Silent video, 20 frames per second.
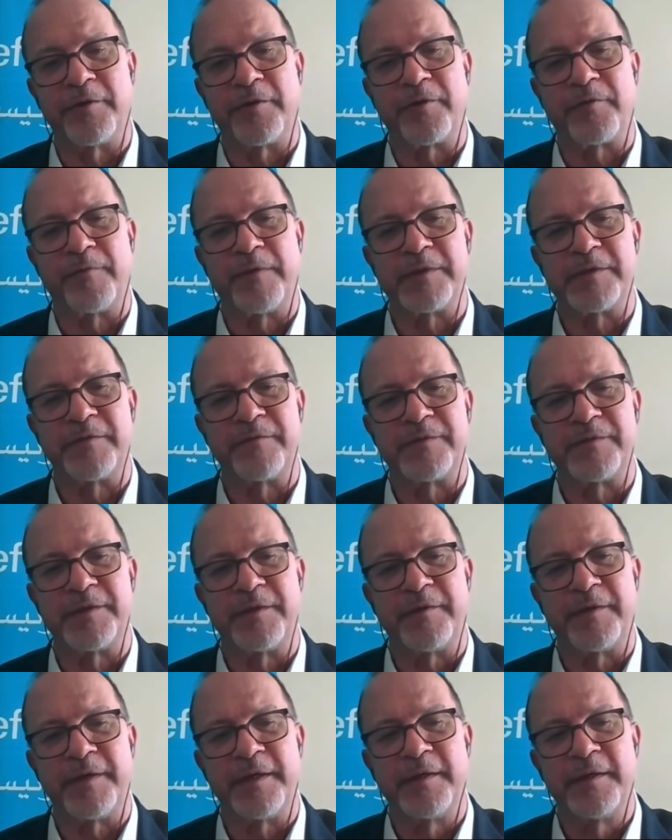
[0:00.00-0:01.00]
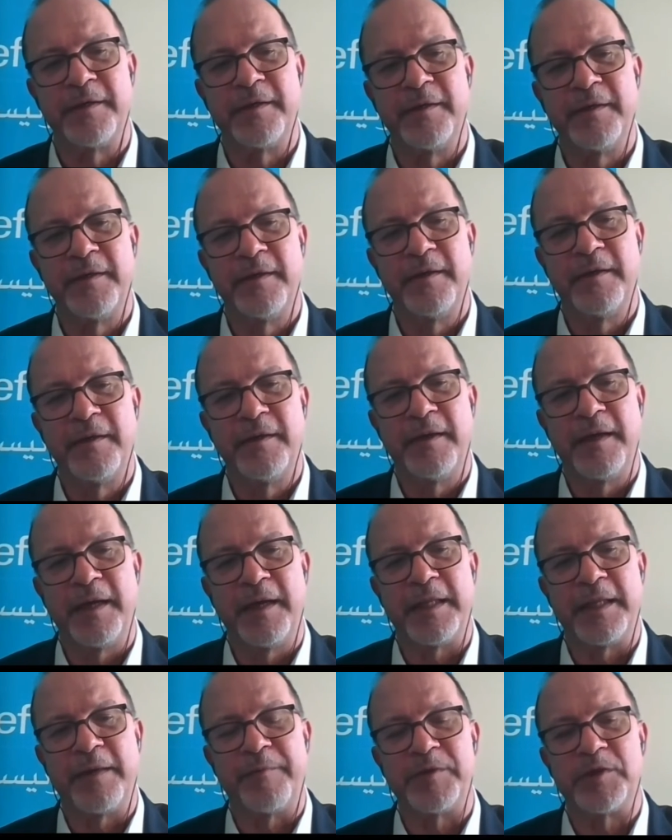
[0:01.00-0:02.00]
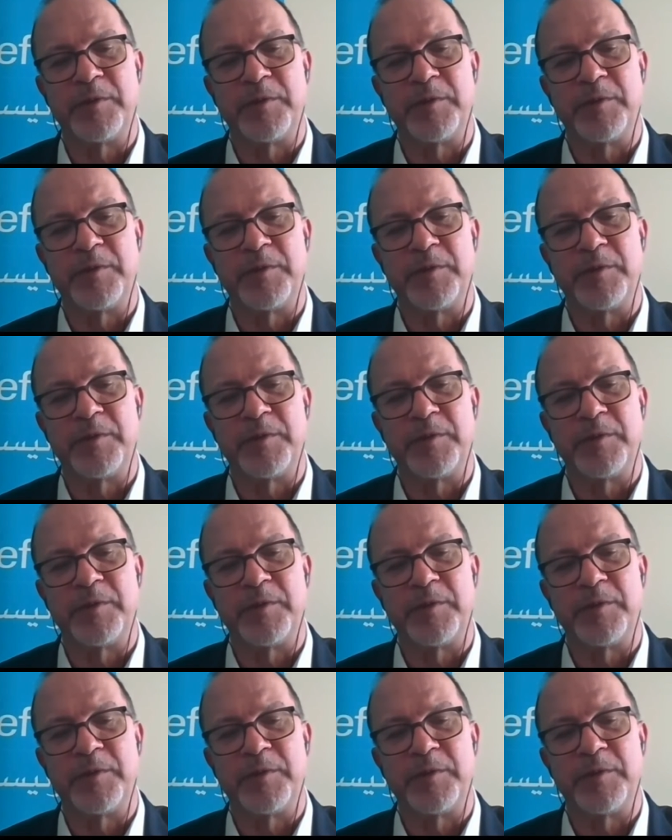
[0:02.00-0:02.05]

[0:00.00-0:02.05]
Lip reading: in the northwest of Syria, and